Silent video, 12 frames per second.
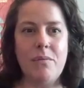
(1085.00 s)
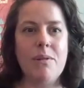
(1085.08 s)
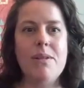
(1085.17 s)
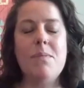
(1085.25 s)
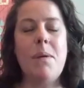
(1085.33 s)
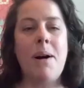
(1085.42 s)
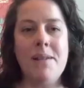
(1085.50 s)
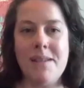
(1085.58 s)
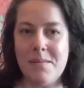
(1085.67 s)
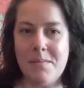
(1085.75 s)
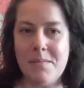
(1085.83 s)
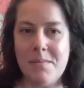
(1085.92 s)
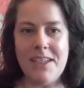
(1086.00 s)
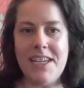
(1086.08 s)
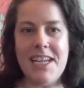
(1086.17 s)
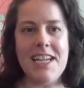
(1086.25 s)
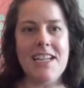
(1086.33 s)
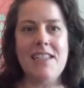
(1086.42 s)

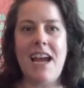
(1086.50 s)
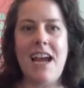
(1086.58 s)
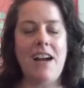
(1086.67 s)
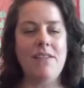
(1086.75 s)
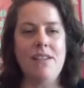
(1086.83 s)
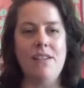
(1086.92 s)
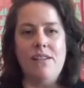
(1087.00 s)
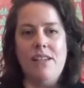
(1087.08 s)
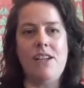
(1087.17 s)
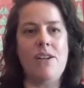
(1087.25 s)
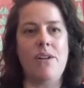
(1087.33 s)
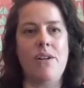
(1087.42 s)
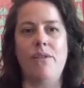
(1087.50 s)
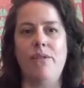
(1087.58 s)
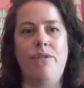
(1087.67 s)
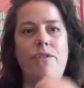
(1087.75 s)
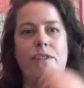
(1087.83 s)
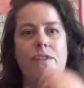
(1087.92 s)
responsibility to have to, you know,
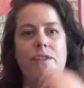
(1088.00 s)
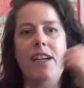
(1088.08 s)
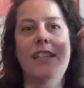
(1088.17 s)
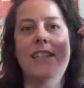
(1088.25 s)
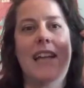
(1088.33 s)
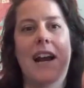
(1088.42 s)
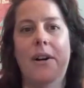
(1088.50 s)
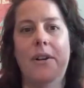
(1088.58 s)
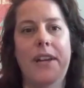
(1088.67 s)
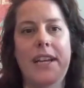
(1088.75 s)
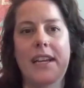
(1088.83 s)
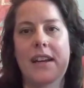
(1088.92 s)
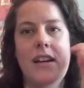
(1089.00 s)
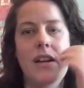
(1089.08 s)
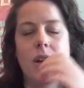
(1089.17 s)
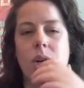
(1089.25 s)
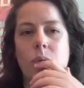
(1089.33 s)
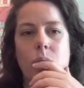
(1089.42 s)
figure this out. Like,
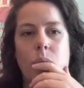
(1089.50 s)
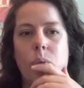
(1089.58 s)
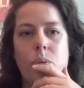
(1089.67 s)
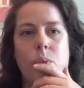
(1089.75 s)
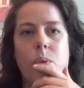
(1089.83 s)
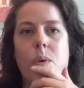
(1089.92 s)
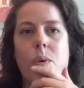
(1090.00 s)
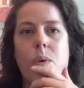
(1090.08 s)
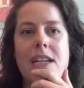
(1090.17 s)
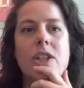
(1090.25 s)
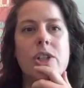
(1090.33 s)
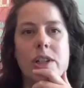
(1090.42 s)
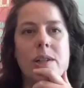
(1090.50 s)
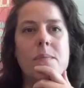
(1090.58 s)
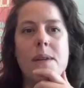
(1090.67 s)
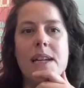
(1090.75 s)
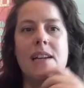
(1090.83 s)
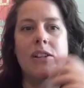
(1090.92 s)
we should
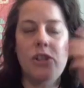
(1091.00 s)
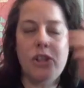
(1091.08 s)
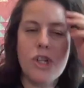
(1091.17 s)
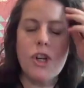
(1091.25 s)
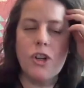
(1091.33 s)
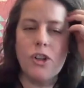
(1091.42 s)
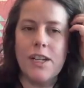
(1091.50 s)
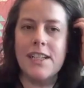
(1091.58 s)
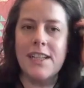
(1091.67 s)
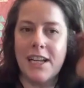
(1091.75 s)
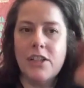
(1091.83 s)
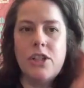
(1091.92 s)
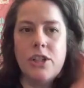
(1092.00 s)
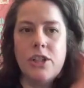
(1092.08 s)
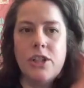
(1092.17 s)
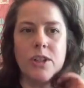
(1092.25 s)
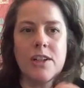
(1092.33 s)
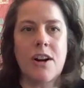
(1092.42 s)
be ensuring that
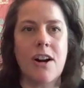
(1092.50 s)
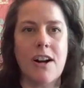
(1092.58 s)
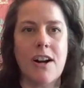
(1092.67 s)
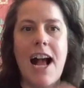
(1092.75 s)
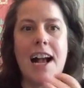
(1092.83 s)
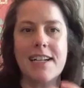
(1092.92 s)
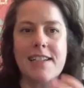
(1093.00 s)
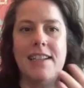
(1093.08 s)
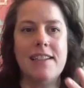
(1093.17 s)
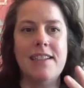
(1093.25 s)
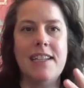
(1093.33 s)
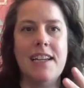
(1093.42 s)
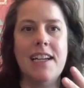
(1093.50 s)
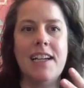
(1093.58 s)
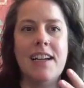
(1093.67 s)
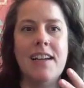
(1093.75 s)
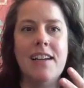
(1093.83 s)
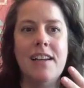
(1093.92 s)
children are
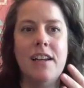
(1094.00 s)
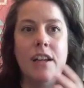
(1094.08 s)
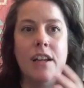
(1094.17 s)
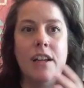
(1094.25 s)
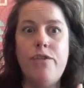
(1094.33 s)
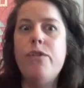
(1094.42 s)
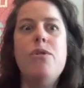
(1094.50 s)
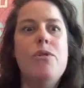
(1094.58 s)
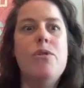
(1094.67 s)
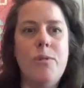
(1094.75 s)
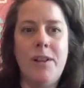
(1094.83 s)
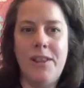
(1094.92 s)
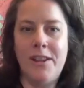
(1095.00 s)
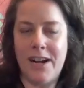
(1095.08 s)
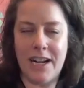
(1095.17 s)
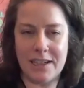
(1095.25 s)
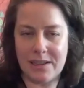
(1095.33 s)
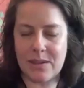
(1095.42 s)
accessing food when
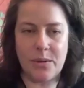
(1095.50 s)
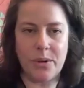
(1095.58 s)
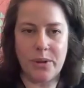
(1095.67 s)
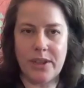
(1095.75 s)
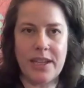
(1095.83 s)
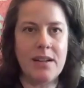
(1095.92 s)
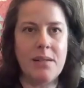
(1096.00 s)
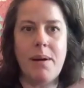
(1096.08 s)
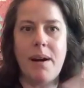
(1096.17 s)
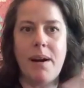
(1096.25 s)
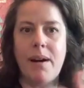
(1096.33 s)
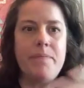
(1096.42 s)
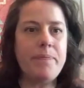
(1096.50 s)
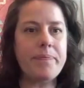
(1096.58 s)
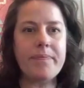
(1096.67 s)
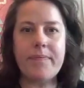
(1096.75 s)
they're at school. Think about